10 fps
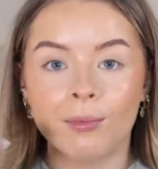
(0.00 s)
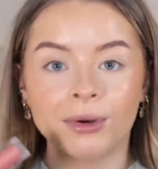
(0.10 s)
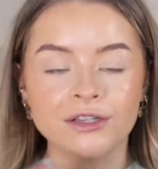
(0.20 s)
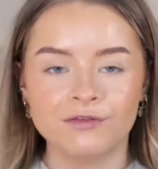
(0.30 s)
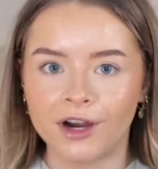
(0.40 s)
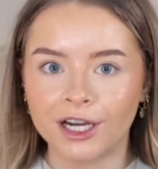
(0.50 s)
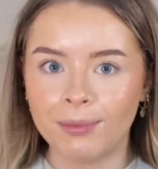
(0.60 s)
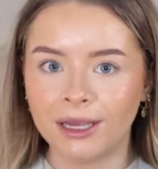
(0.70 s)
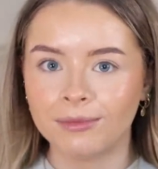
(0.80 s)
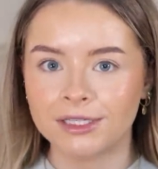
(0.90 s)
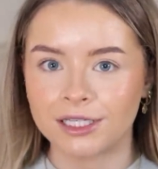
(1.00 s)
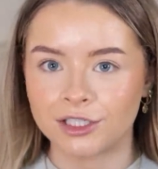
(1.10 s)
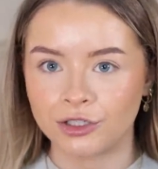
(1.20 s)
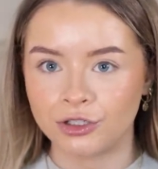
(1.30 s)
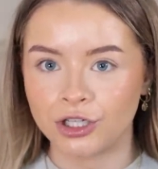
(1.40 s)
but it's very pigmented
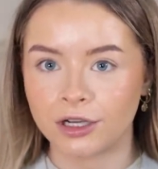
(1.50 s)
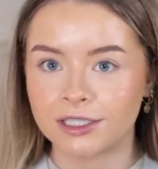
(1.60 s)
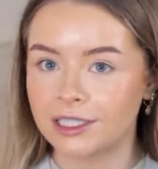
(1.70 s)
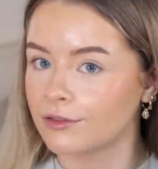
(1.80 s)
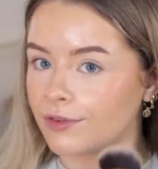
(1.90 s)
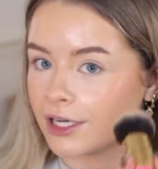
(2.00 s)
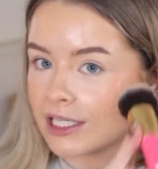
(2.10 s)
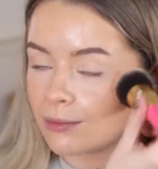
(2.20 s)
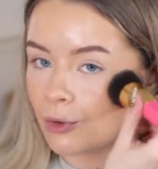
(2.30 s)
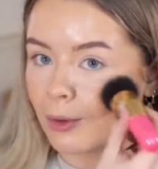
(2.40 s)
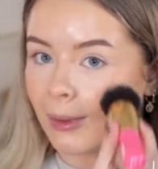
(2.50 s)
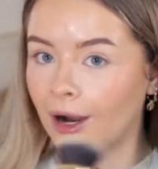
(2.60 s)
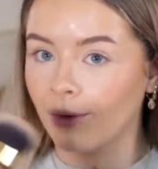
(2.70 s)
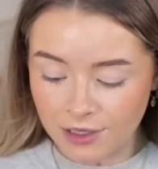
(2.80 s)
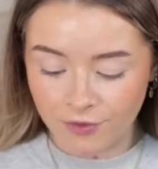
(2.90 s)
so you just need a very small amount.